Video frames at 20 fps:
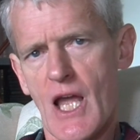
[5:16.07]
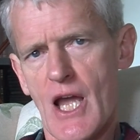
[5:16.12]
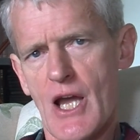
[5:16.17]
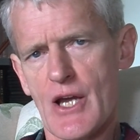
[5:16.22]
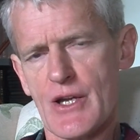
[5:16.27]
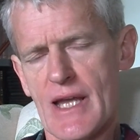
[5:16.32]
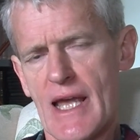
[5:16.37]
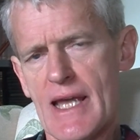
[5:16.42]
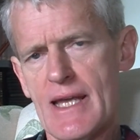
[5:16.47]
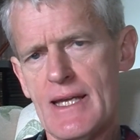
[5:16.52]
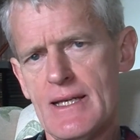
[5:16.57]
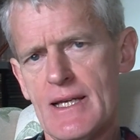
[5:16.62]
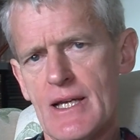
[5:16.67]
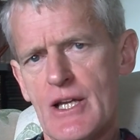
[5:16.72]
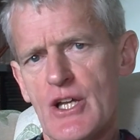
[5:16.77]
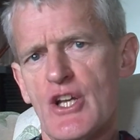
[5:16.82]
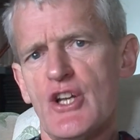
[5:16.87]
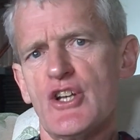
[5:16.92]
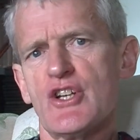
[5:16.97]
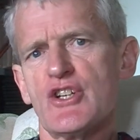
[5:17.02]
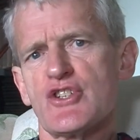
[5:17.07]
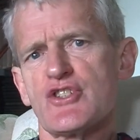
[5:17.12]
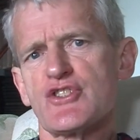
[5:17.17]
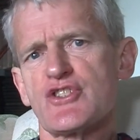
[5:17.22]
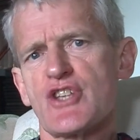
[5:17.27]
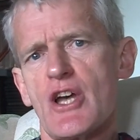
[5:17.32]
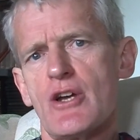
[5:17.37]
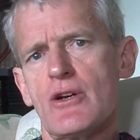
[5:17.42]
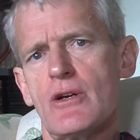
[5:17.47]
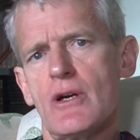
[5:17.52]
Okay,
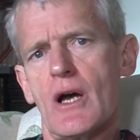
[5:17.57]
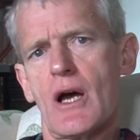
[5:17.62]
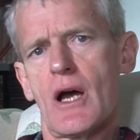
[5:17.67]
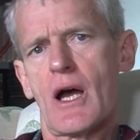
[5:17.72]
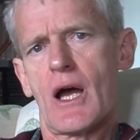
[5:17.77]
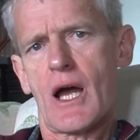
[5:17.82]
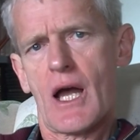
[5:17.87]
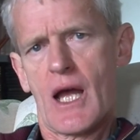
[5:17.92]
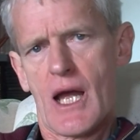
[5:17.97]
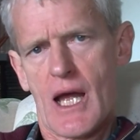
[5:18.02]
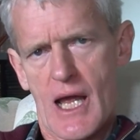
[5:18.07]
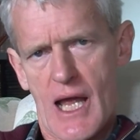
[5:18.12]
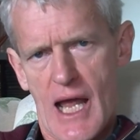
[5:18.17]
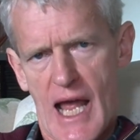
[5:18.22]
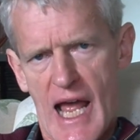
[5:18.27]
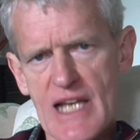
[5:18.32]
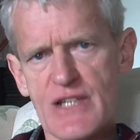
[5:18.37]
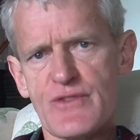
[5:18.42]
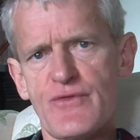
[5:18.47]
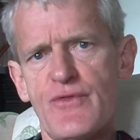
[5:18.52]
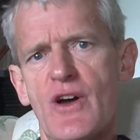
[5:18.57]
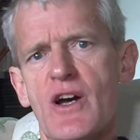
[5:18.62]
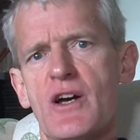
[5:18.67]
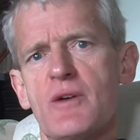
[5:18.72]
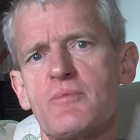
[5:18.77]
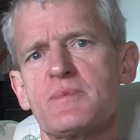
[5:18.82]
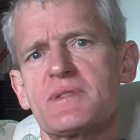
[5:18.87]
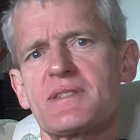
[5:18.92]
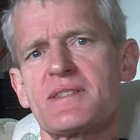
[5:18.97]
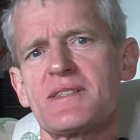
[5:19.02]
so
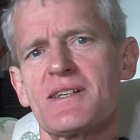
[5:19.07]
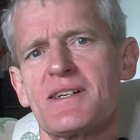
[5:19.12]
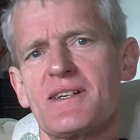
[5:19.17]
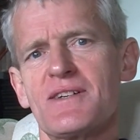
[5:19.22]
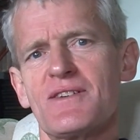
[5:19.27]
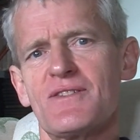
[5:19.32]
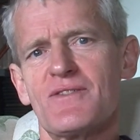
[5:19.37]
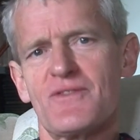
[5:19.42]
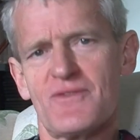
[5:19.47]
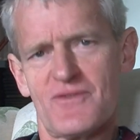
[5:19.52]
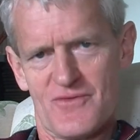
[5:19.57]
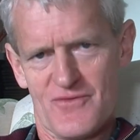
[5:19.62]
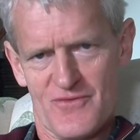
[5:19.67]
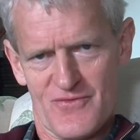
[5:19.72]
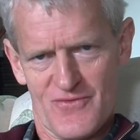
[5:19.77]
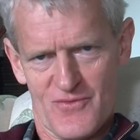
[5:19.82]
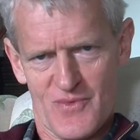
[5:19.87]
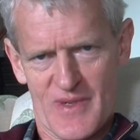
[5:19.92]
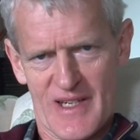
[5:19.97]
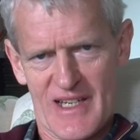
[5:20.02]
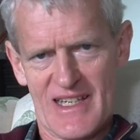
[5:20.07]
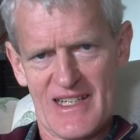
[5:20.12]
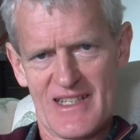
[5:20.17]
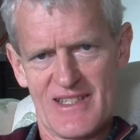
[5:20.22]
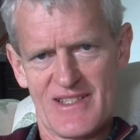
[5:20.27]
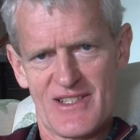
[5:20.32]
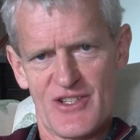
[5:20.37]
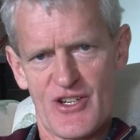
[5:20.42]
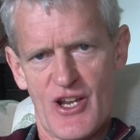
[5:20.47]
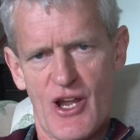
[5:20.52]
adverbs, we
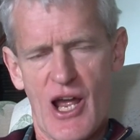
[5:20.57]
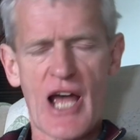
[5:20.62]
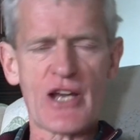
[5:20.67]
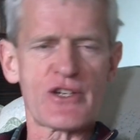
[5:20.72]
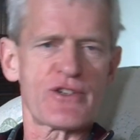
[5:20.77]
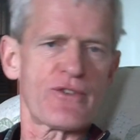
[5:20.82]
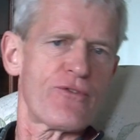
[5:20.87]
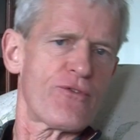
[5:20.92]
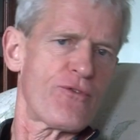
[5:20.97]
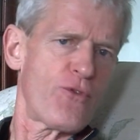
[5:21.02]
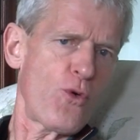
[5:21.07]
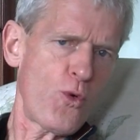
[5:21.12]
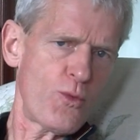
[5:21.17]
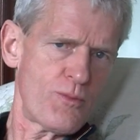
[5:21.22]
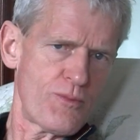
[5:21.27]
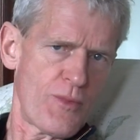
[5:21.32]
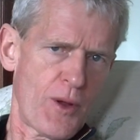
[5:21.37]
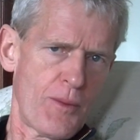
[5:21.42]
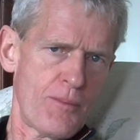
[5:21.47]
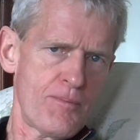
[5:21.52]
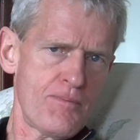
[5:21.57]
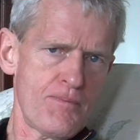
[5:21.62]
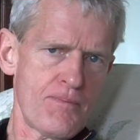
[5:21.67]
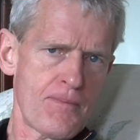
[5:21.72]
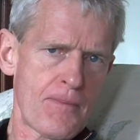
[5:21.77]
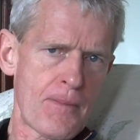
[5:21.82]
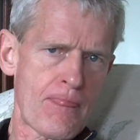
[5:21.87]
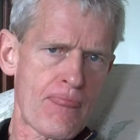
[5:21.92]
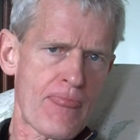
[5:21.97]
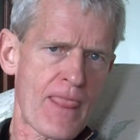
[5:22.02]
need to know how to form them,
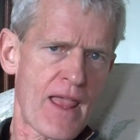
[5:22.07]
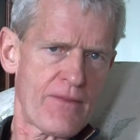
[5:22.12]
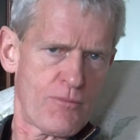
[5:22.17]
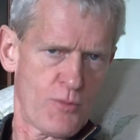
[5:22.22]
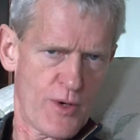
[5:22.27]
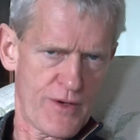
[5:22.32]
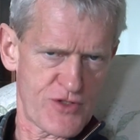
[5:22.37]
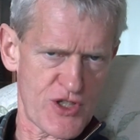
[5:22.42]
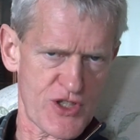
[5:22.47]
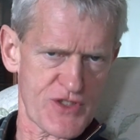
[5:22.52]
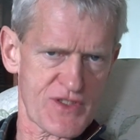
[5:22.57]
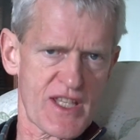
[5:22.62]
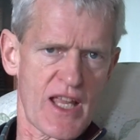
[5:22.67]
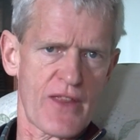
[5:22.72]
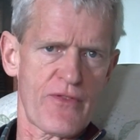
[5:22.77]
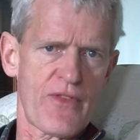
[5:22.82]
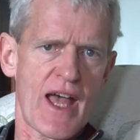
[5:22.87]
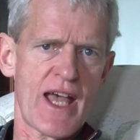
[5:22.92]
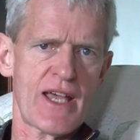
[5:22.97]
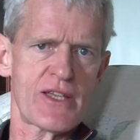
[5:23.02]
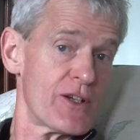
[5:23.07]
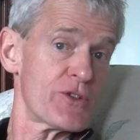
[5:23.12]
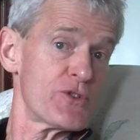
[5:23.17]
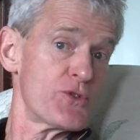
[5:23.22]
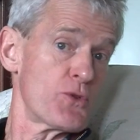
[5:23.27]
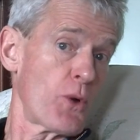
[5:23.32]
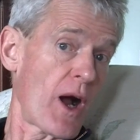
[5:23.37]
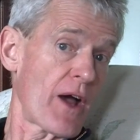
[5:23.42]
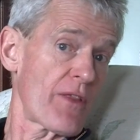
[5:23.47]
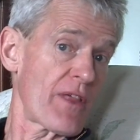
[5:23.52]
and we've just done that.
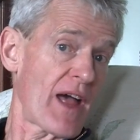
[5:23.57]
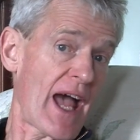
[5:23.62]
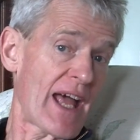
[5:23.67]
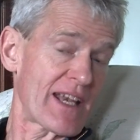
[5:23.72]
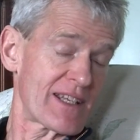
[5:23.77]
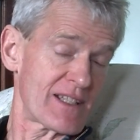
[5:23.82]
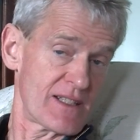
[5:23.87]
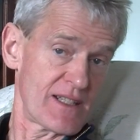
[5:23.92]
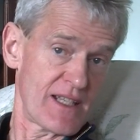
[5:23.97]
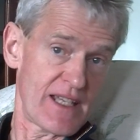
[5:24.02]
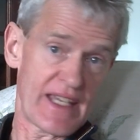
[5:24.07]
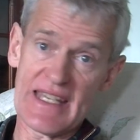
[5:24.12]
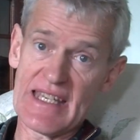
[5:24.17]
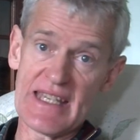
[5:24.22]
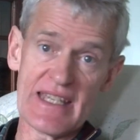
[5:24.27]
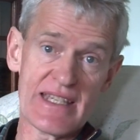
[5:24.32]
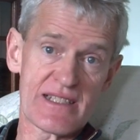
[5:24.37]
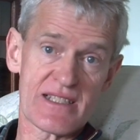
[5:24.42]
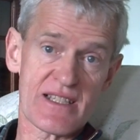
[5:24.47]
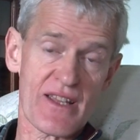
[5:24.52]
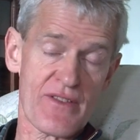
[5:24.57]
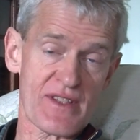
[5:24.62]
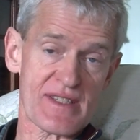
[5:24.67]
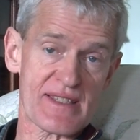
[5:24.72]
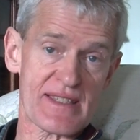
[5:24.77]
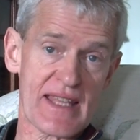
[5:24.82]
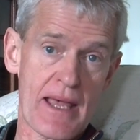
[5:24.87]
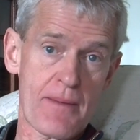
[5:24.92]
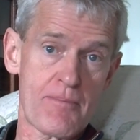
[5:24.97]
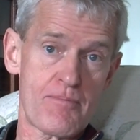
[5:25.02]
You either add an E to the
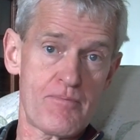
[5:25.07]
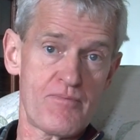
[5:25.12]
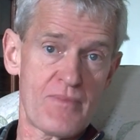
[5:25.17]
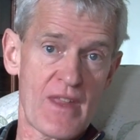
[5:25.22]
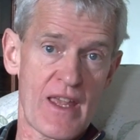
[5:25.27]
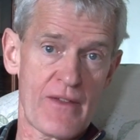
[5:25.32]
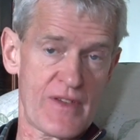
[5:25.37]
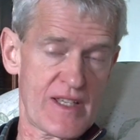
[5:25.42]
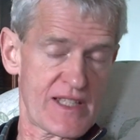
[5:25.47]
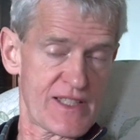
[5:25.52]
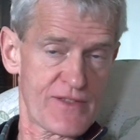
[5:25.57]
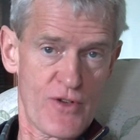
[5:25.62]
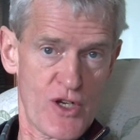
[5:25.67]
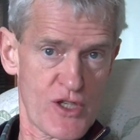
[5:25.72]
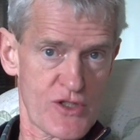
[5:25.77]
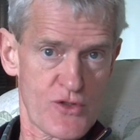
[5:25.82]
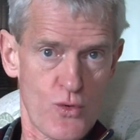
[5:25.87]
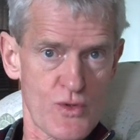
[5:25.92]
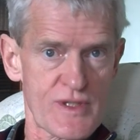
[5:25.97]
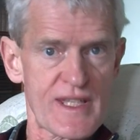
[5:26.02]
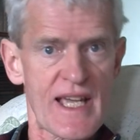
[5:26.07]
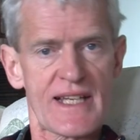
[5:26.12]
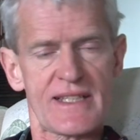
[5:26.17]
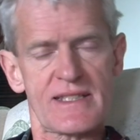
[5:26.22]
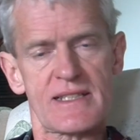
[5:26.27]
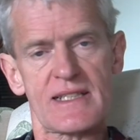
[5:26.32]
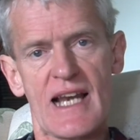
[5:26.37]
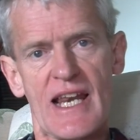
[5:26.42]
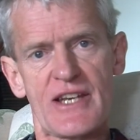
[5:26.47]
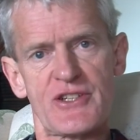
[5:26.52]
stem if it's first or second
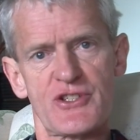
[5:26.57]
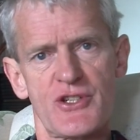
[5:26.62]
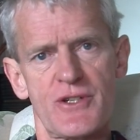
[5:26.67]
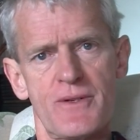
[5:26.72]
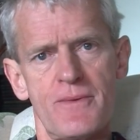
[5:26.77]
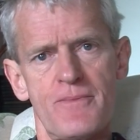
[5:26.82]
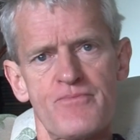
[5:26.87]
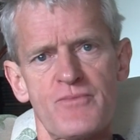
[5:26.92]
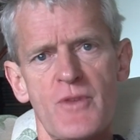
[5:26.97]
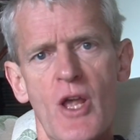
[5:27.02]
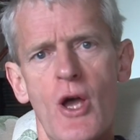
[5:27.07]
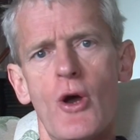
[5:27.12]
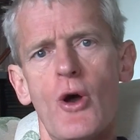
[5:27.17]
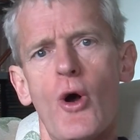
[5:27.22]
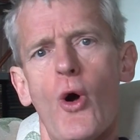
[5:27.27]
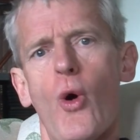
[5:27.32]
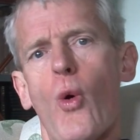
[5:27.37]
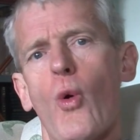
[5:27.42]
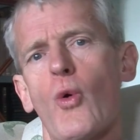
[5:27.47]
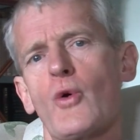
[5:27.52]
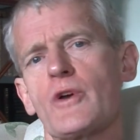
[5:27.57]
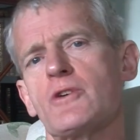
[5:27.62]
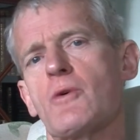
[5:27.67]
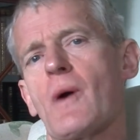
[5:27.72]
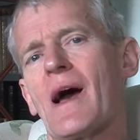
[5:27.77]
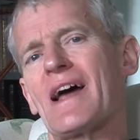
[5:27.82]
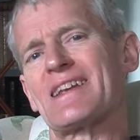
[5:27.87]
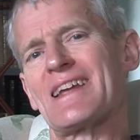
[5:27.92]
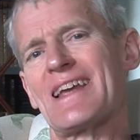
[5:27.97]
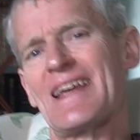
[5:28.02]
declension, or you
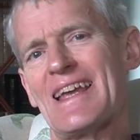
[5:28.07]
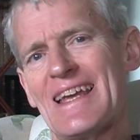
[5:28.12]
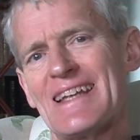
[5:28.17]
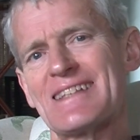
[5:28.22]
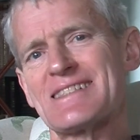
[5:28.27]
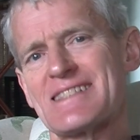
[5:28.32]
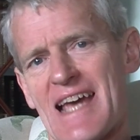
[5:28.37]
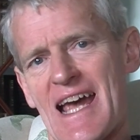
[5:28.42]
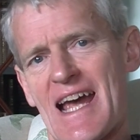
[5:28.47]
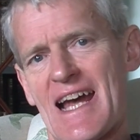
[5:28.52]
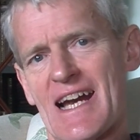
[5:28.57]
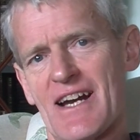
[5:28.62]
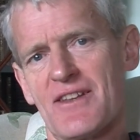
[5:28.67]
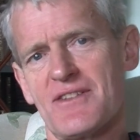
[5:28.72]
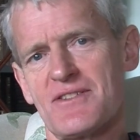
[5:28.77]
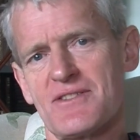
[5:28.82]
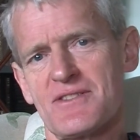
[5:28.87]
add iter